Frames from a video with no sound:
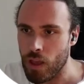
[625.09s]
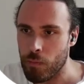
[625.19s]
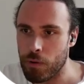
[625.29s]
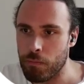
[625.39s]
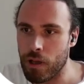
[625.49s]

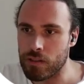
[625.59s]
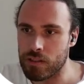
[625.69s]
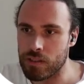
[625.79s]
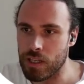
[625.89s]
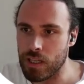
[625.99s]
but blocks
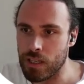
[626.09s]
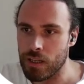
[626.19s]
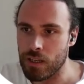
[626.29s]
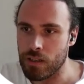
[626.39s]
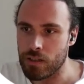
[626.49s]
C
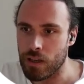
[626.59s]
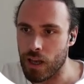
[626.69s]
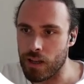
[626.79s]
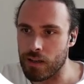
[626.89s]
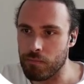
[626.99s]

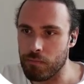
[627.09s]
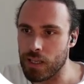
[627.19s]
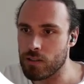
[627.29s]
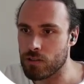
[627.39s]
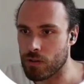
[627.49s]
and
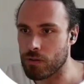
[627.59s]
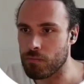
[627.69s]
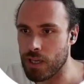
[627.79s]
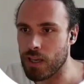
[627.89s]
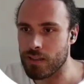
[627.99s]
B,
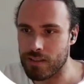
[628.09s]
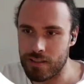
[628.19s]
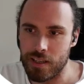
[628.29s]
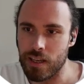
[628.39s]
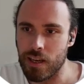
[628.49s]
B and
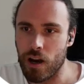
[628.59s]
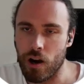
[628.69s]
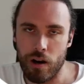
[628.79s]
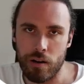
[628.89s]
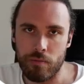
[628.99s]
C
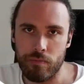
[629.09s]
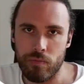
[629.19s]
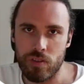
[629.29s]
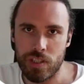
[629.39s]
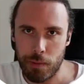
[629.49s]
are
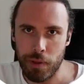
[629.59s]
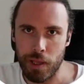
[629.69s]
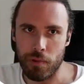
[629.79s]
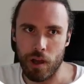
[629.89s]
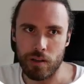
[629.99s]

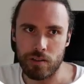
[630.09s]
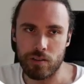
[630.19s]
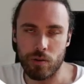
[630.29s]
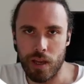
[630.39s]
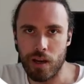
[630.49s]
sibling blocks.
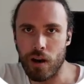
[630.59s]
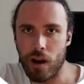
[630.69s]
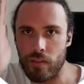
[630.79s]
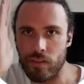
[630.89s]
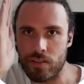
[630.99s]
So they are
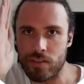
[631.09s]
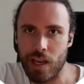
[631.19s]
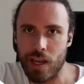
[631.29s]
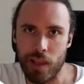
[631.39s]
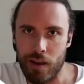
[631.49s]
on the
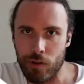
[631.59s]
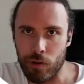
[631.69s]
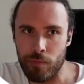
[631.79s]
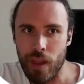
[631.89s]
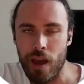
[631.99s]
same level.